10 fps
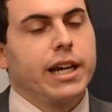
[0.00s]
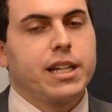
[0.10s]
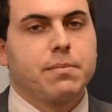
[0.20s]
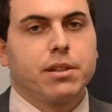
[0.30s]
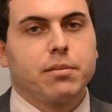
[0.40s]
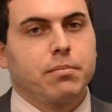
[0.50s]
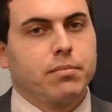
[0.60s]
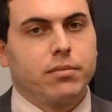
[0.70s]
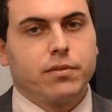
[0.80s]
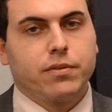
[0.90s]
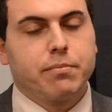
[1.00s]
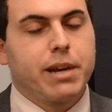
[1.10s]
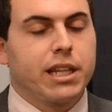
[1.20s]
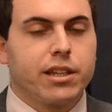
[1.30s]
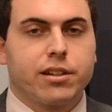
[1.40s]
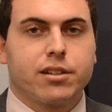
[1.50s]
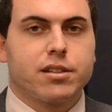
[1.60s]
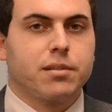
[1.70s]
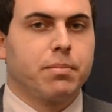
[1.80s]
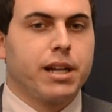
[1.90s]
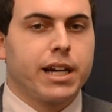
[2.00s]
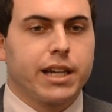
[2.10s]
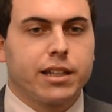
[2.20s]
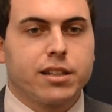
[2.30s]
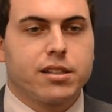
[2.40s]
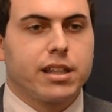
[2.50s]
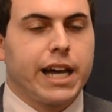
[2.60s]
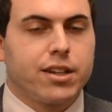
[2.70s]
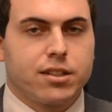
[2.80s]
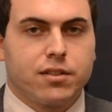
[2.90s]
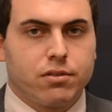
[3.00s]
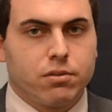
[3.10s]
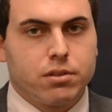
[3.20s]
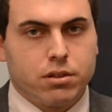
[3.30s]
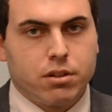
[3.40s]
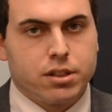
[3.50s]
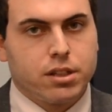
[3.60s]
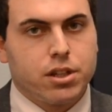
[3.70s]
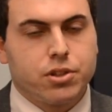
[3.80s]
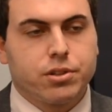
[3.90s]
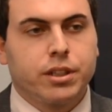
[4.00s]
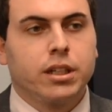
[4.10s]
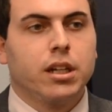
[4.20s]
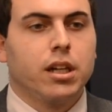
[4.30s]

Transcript: has been for many years supplying its thousands of stores across the country